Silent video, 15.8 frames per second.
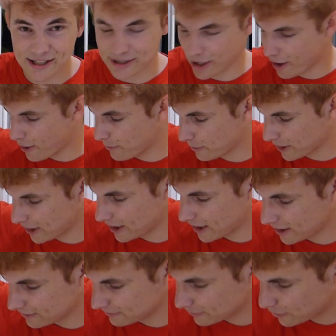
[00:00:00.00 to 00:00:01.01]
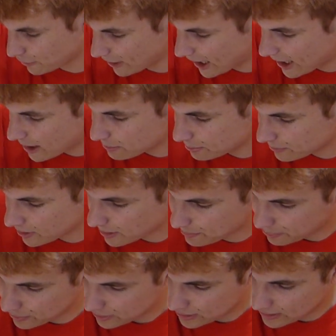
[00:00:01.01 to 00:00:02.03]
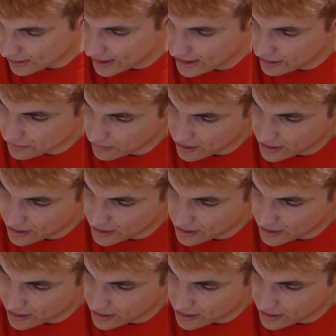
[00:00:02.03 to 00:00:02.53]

So we're gonna grab a plate